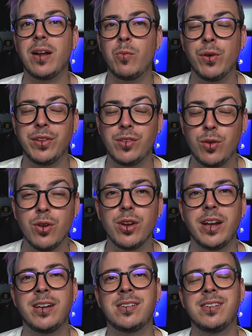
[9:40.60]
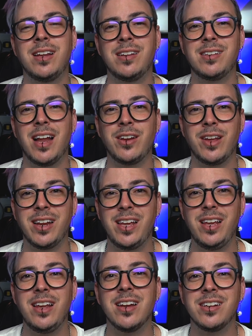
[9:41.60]
what is good is that you can
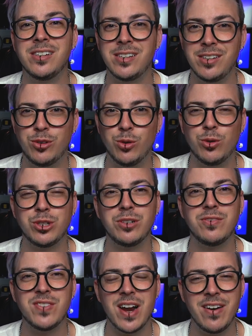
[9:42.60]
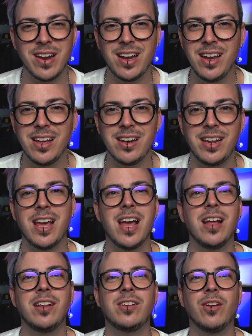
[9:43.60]
hear distortion very clearly.
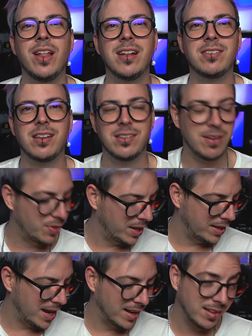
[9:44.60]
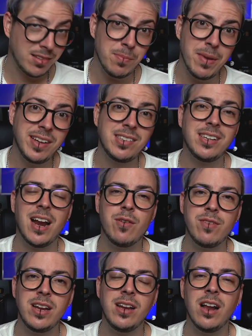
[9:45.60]
So that's something that is amazing, that I
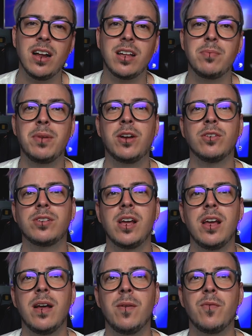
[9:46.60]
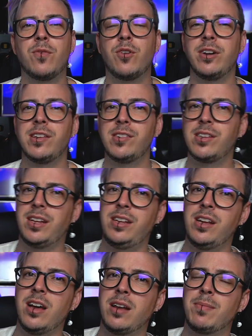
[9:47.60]
really like, because, for instance,
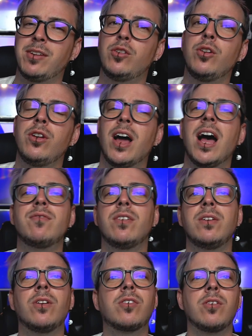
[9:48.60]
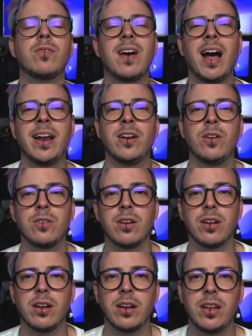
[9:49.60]
here at my studio I have lots of analog
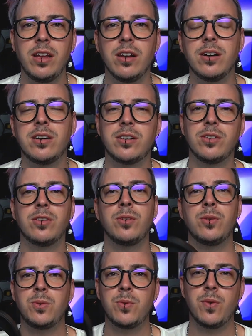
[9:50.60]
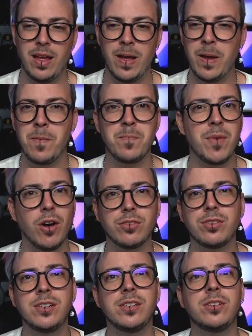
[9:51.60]
gear to do
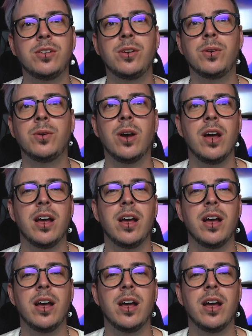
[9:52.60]
mastering, to do